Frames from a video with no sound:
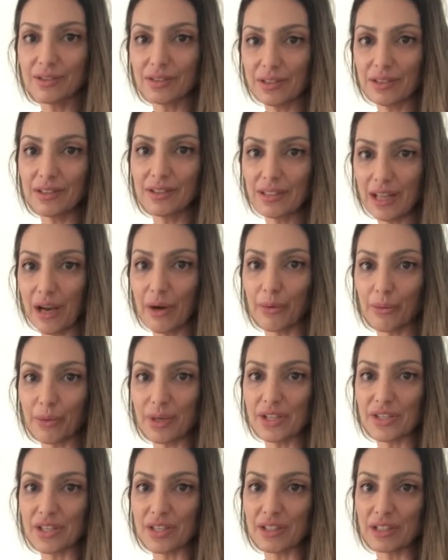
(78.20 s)
now,
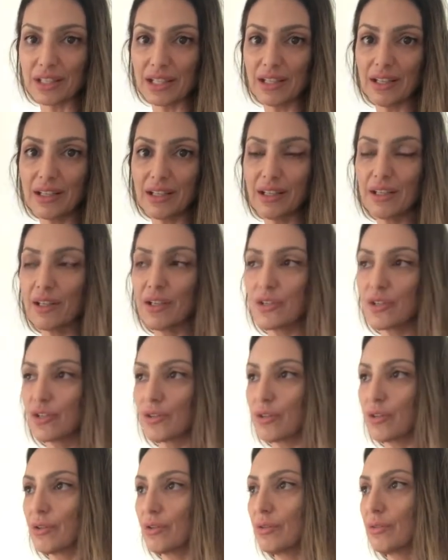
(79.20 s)
recently.
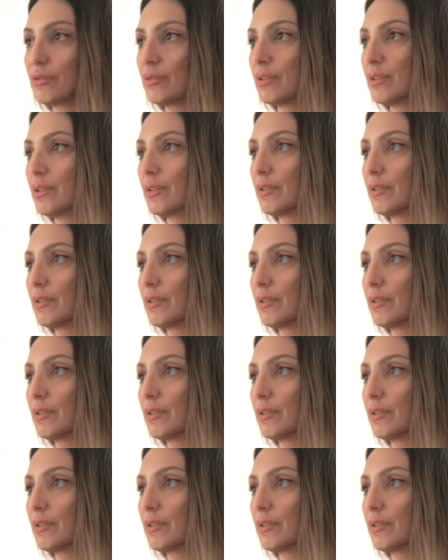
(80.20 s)
So